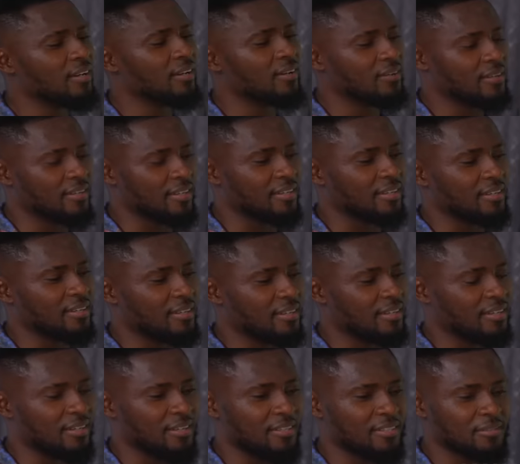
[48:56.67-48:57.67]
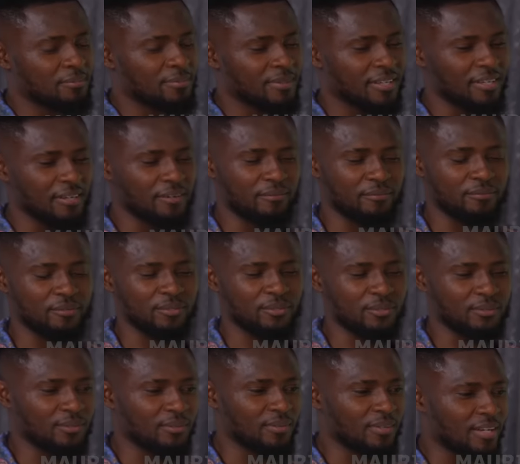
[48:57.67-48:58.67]
Okay, speaking of
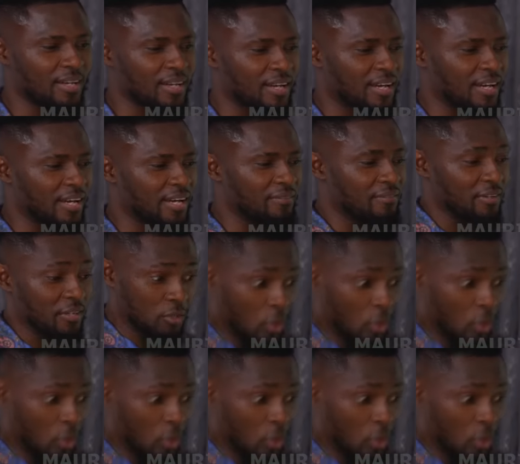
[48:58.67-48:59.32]
juju, I have a